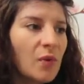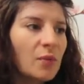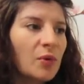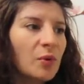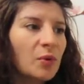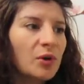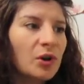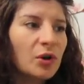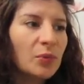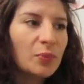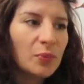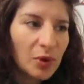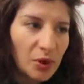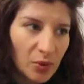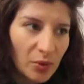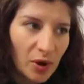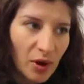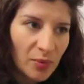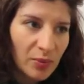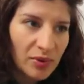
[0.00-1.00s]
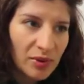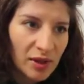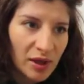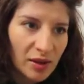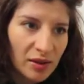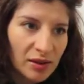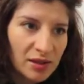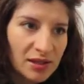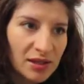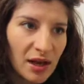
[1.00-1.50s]
but when I blew up the
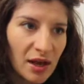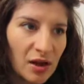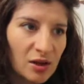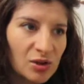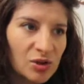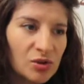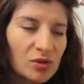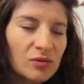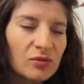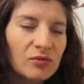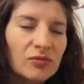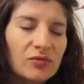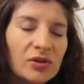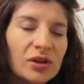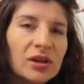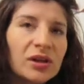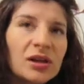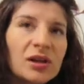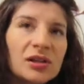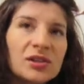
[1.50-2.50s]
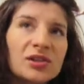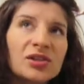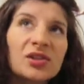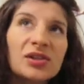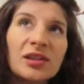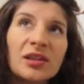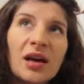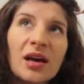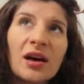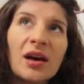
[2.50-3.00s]
other day I sort of realised
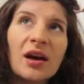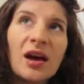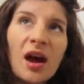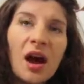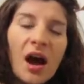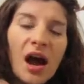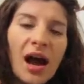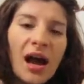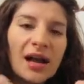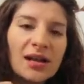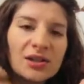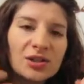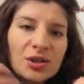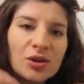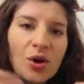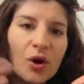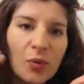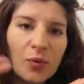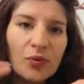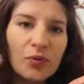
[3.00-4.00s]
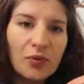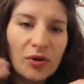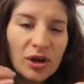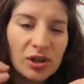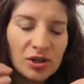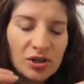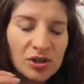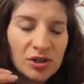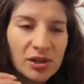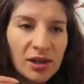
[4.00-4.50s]
that I had a lot of
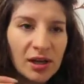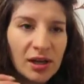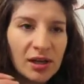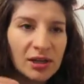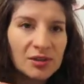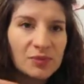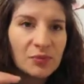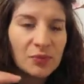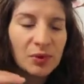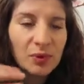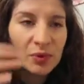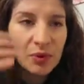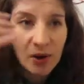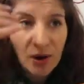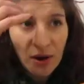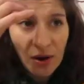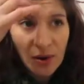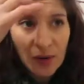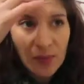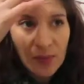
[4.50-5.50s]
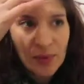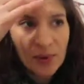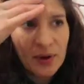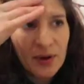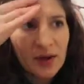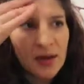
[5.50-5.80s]
pressure that had built up,